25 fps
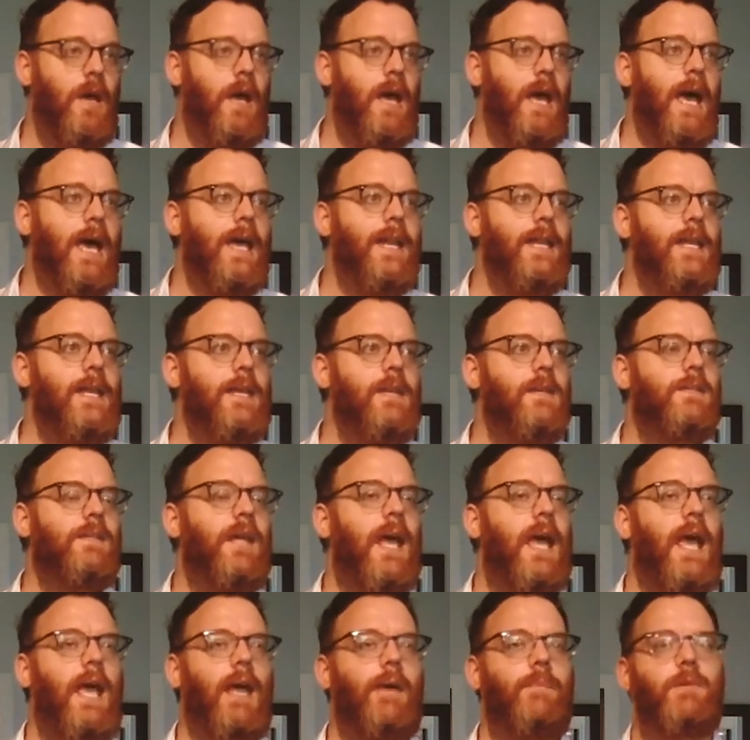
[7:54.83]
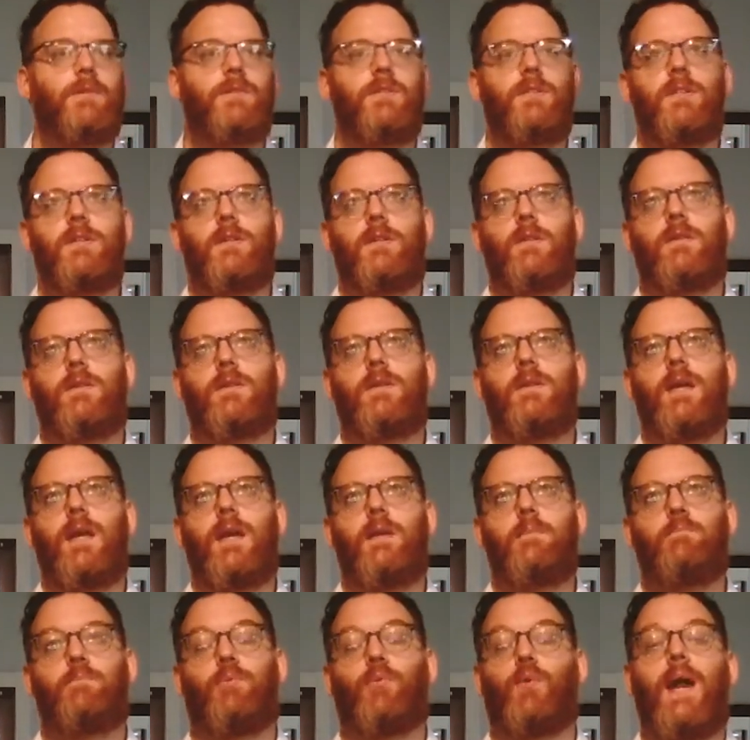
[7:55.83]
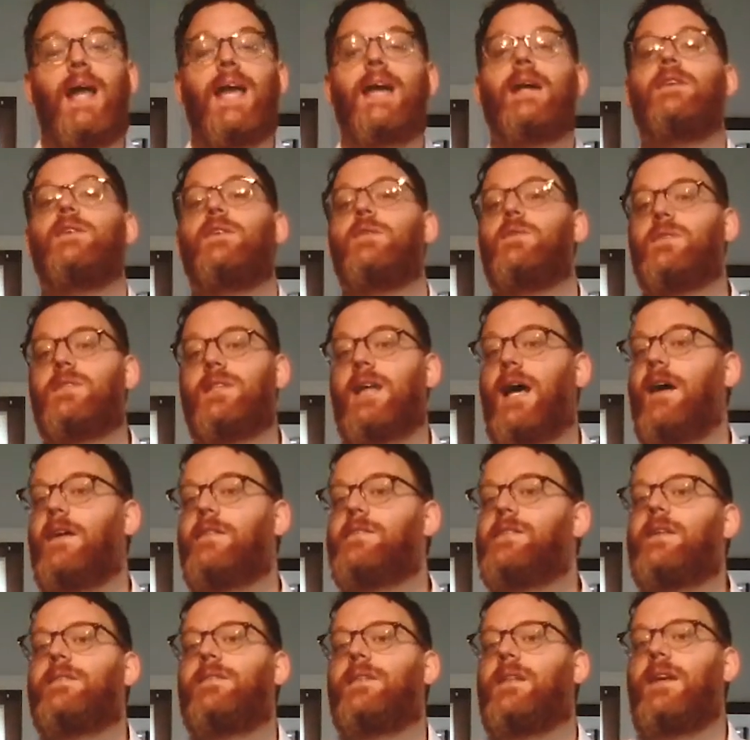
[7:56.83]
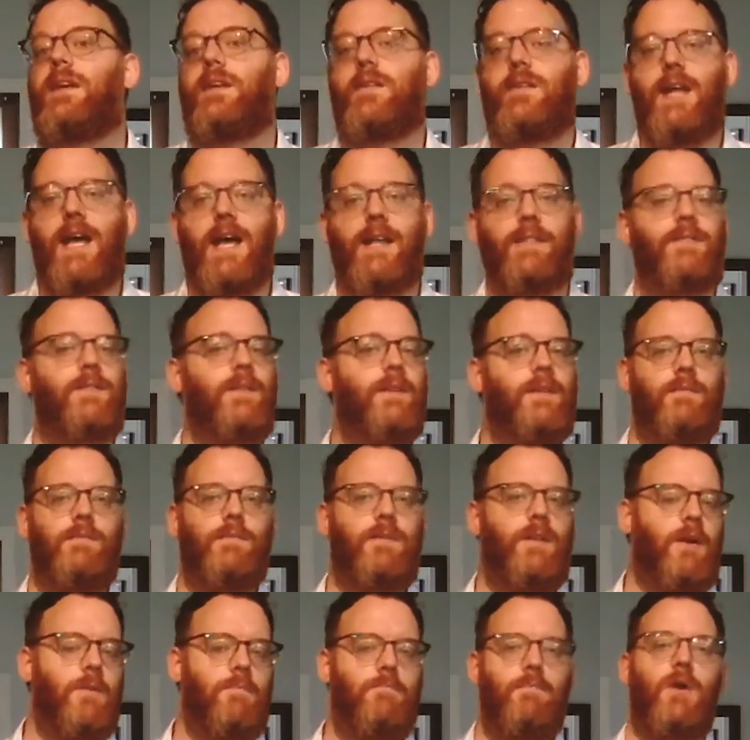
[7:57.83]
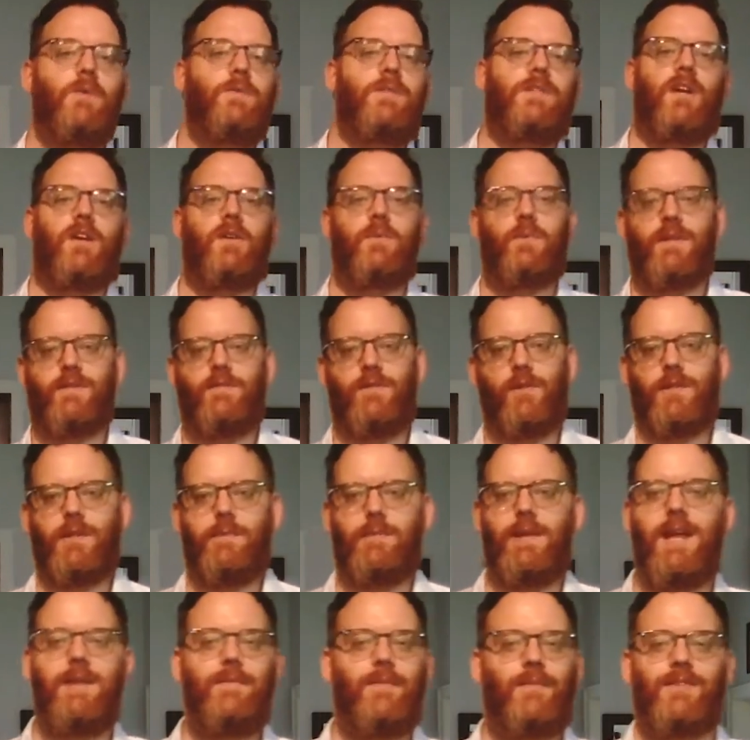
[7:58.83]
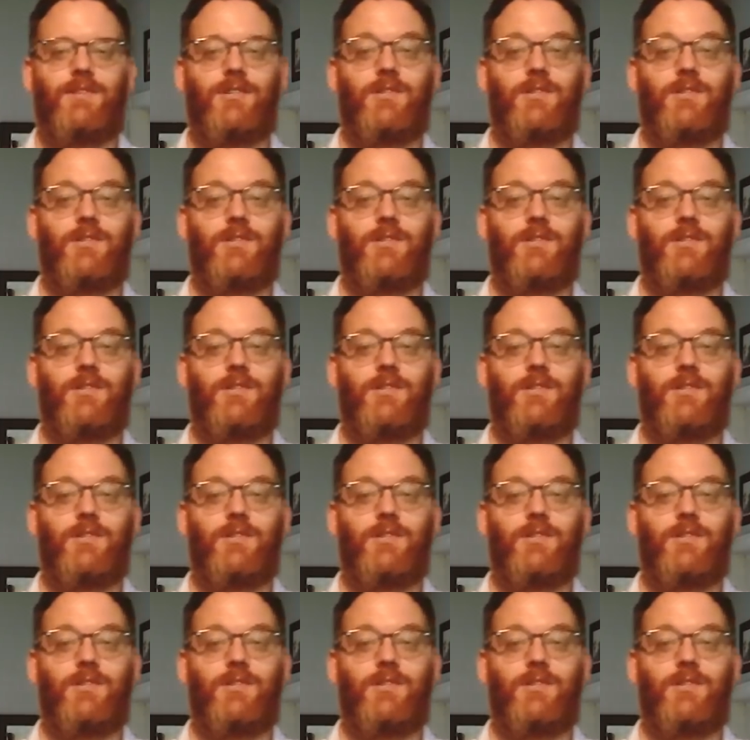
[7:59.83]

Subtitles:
And he's able to get brand new sounds out of the clarinet that Mozart would have only been able to